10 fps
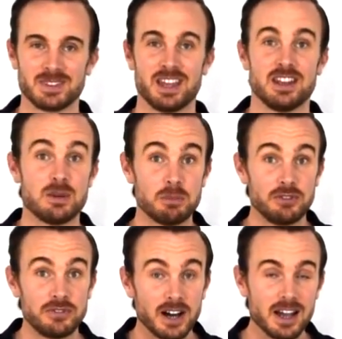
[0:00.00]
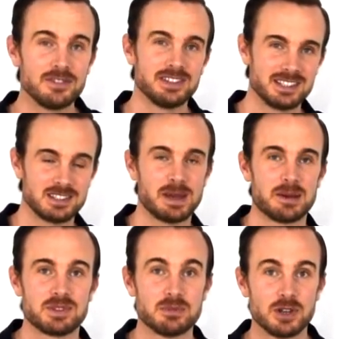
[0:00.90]
Number 5, and this is
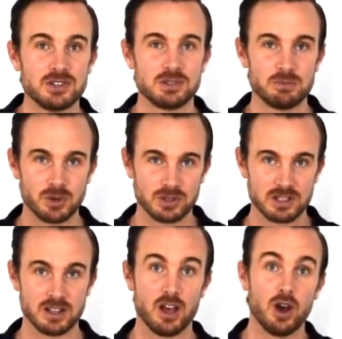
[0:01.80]
perhaps the most important,